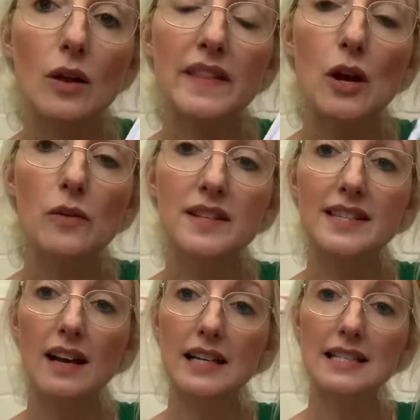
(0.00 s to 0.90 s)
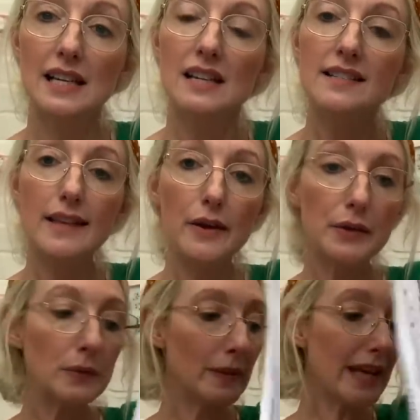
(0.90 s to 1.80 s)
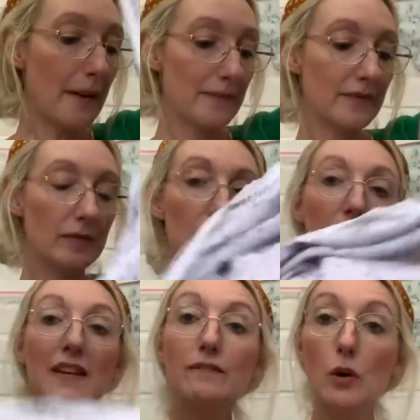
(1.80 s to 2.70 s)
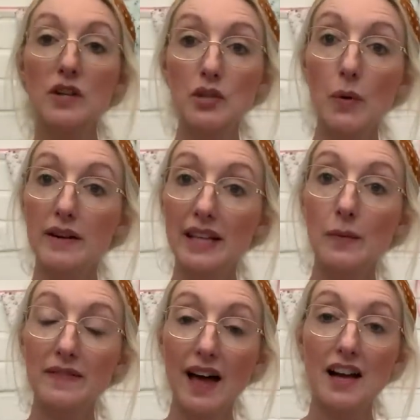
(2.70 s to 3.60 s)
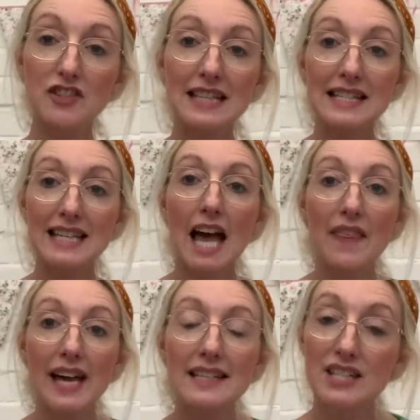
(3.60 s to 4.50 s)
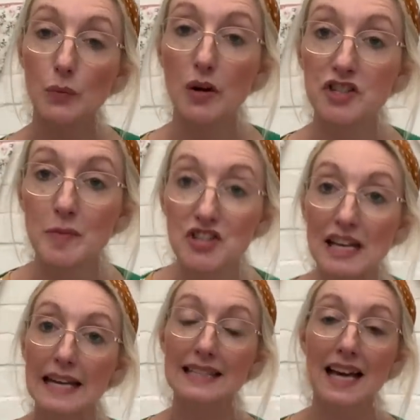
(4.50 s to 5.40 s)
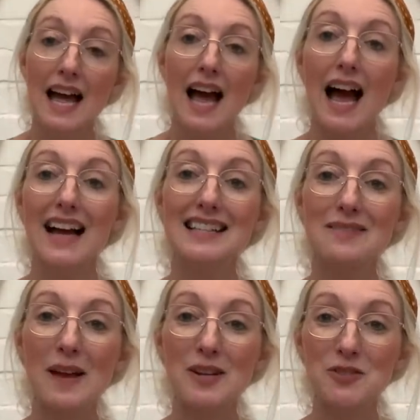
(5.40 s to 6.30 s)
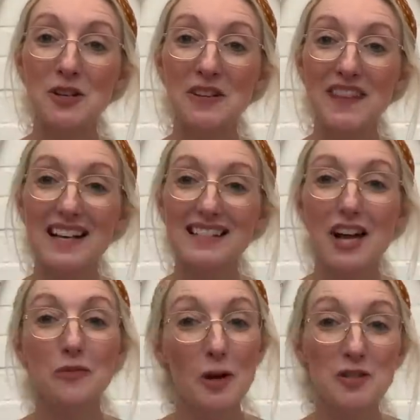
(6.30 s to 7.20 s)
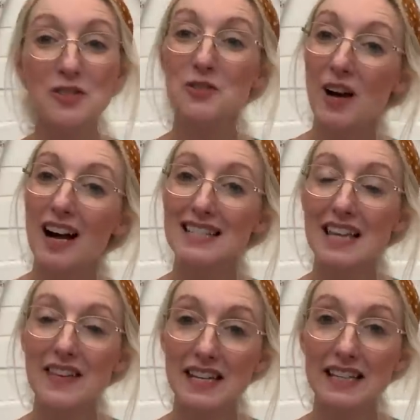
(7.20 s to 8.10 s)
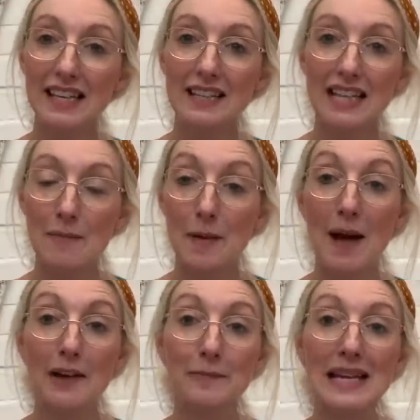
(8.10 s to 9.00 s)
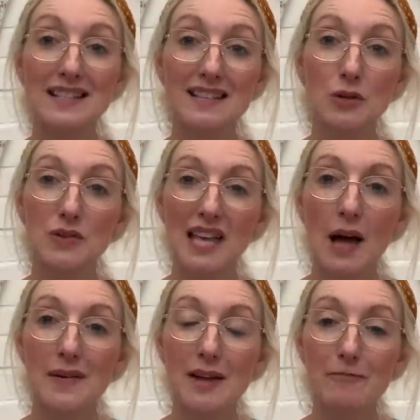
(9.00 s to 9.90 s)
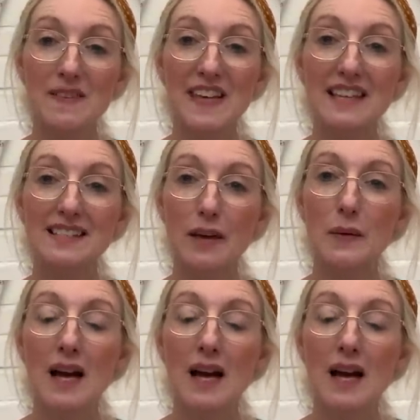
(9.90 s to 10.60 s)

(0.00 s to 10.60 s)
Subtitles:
on the other side. So yeah, looking forward to working with that. I just need to get that into the washing machine and make sure that that's kind of washed and dried, and then I can get my pattern pieces cut out and everything. So